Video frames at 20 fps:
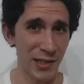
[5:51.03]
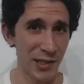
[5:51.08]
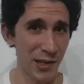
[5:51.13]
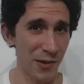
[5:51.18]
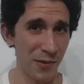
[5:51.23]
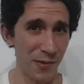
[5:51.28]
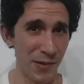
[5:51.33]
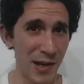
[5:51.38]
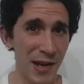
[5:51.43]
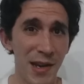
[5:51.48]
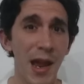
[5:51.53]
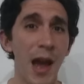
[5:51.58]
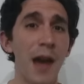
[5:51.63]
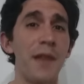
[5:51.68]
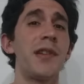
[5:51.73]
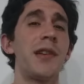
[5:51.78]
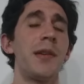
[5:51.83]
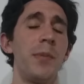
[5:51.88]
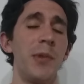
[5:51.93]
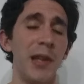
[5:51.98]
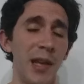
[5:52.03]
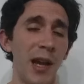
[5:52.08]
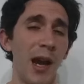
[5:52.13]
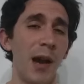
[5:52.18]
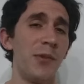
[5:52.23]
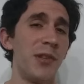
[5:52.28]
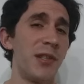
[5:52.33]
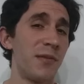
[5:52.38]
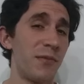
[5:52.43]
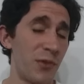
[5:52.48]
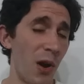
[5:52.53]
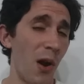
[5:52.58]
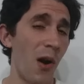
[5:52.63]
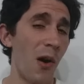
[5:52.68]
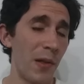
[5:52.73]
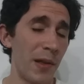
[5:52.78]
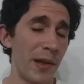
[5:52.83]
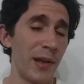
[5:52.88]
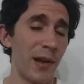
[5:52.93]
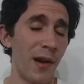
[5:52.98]
so inevitably I was
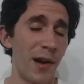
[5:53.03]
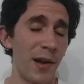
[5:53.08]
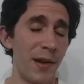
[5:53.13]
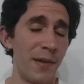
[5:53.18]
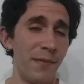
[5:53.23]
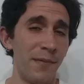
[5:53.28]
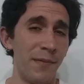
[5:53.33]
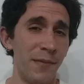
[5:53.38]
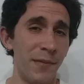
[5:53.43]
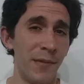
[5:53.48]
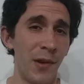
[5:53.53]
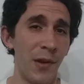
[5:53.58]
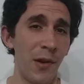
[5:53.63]
calling on